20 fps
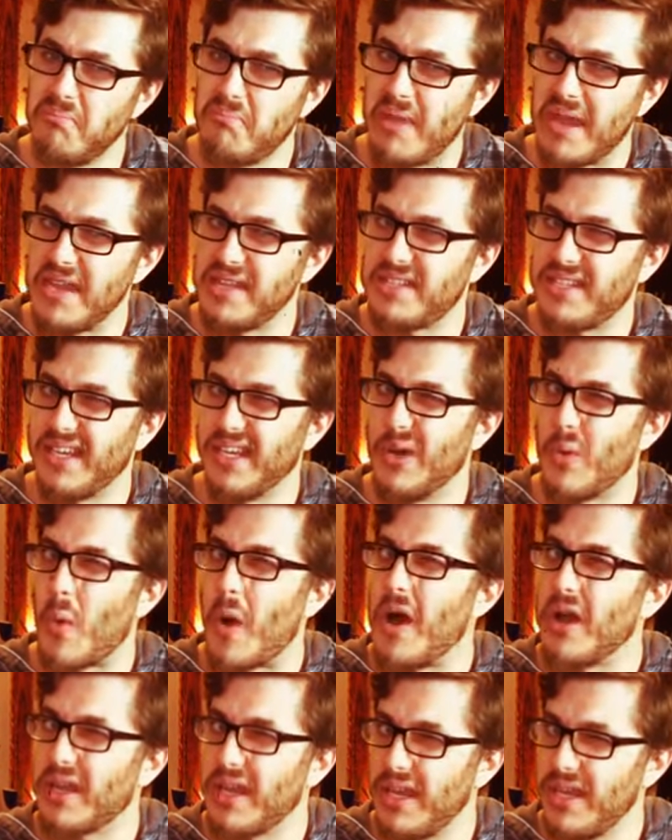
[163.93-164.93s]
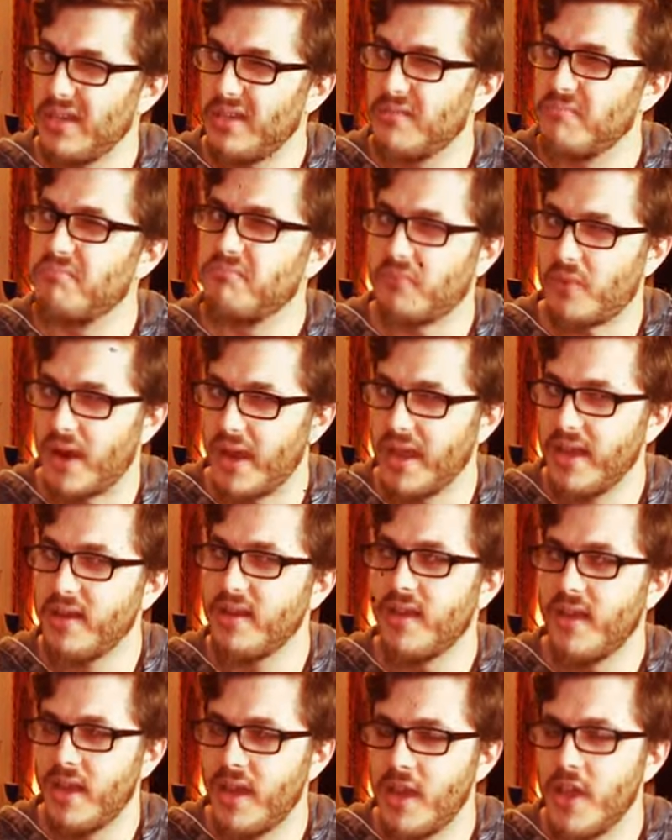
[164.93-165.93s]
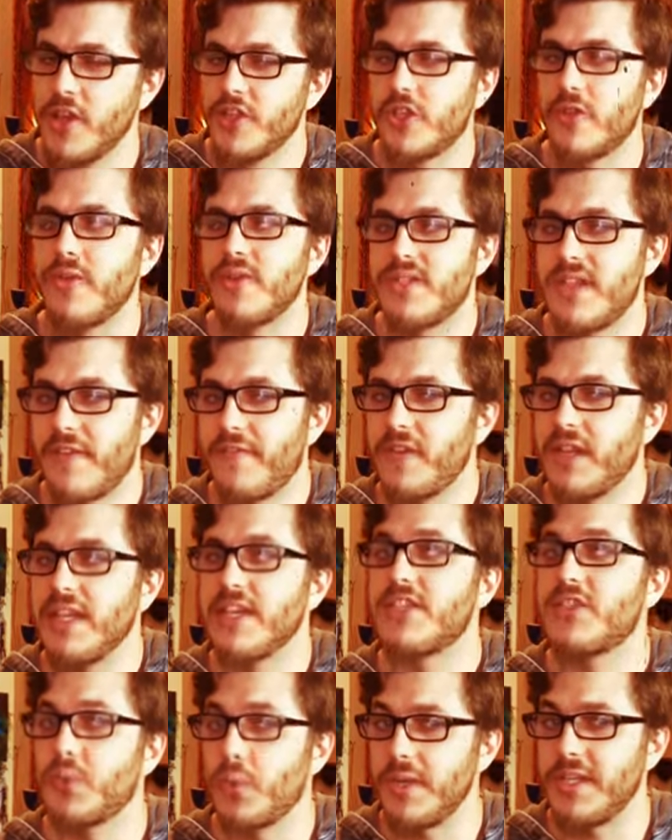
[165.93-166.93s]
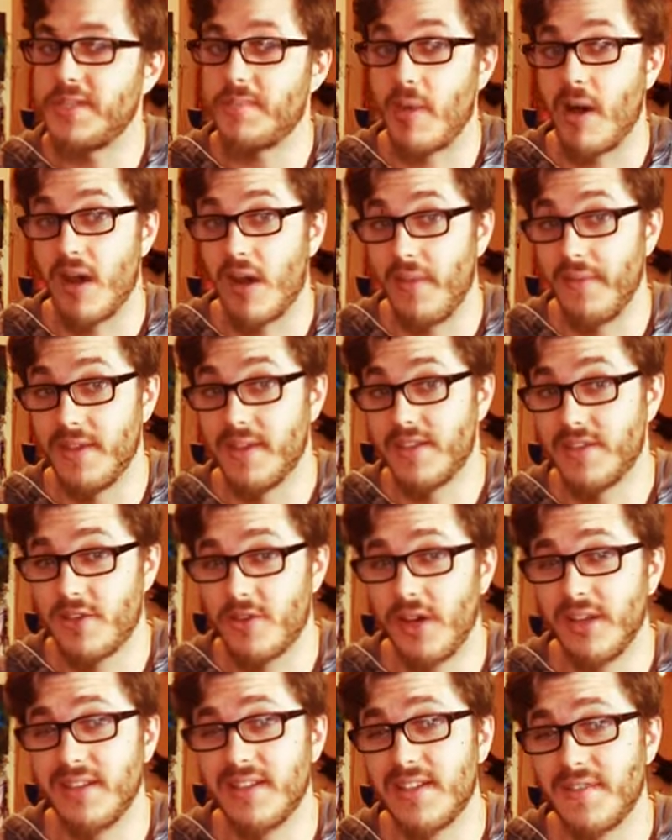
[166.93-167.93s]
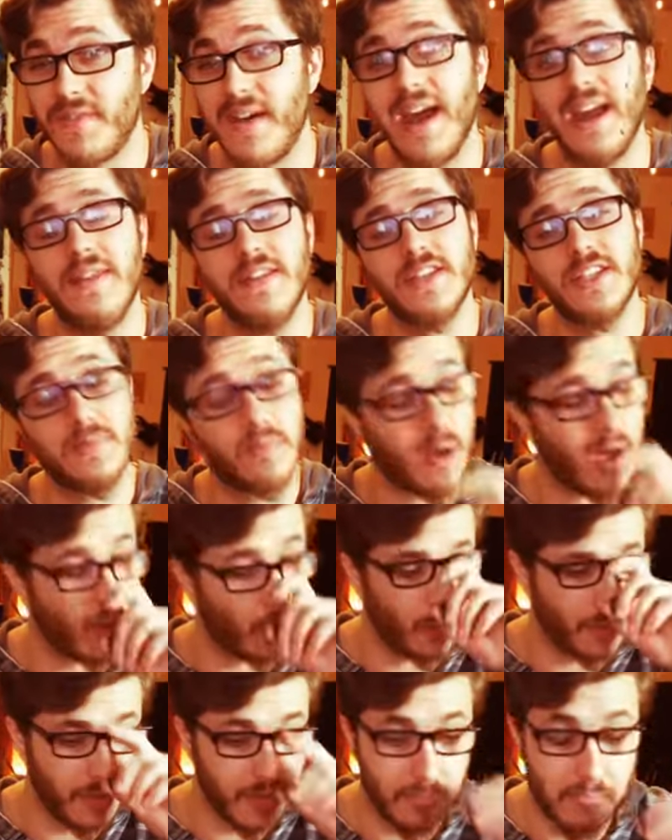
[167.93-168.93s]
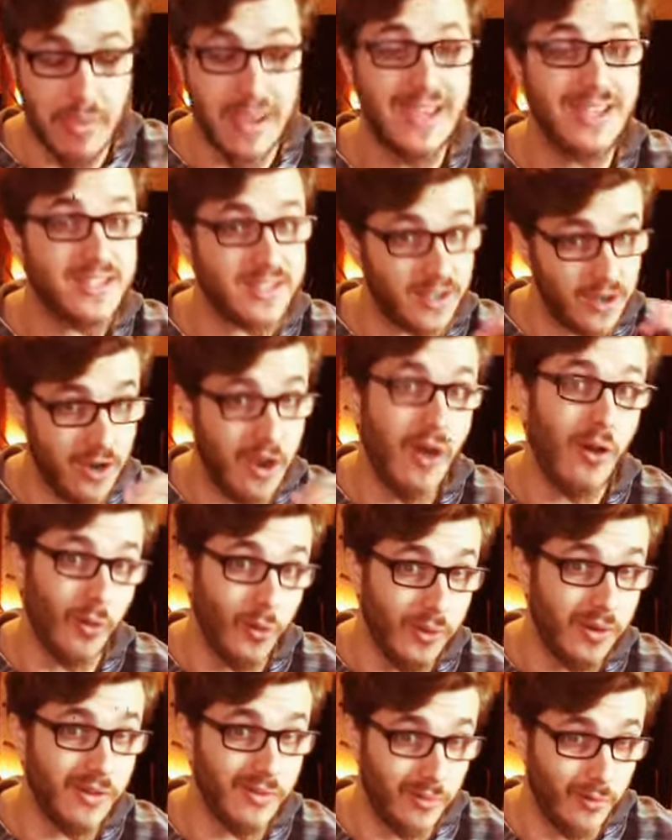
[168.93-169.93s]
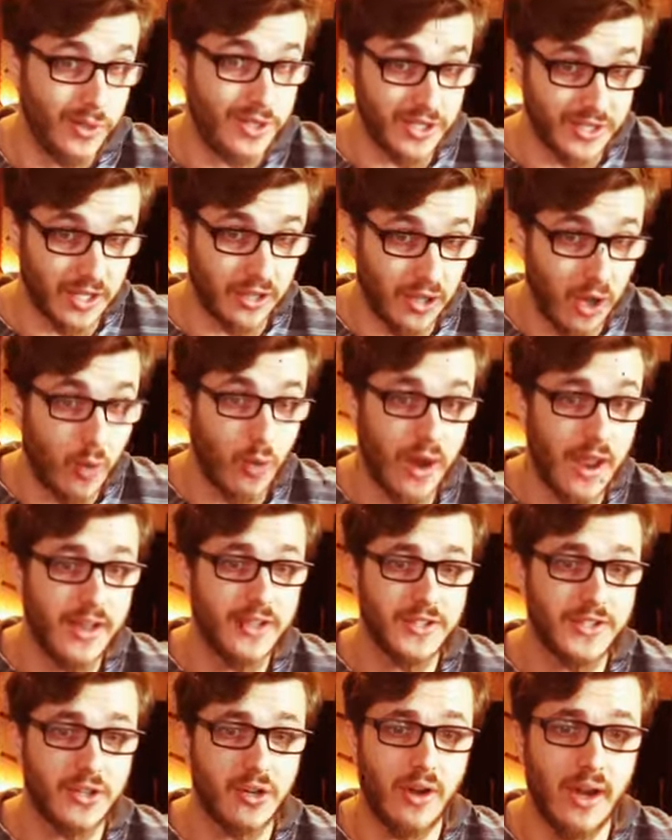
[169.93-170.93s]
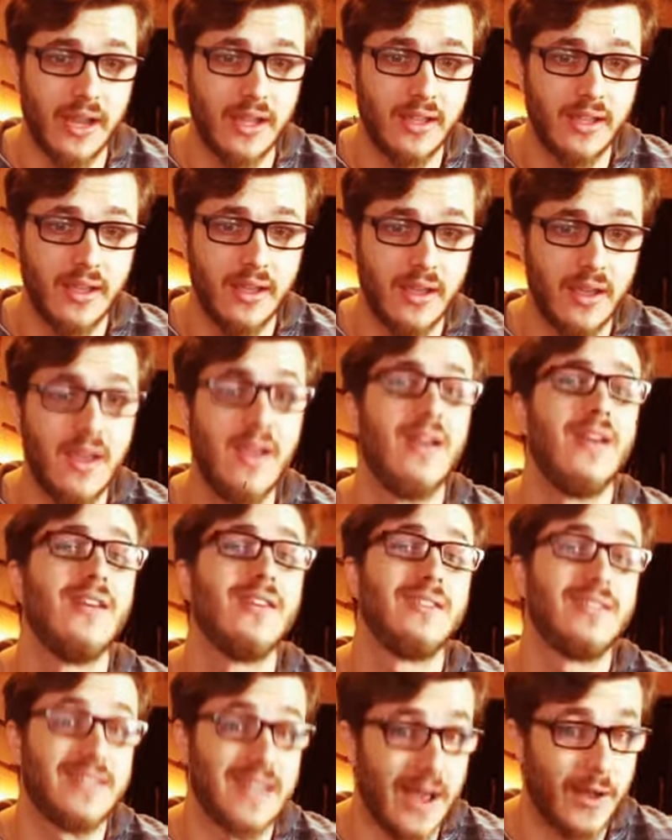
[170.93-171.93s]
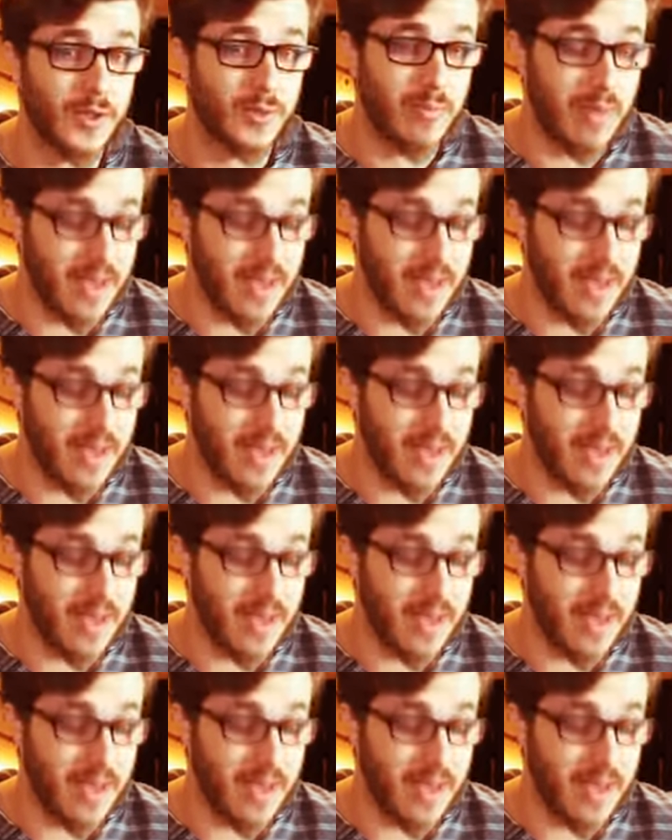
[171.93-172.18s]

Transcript: bassy and wonky, right? So there's definitely a sweet spot on this string. Let's find the spot where the bass note, which is a lower end string, sounds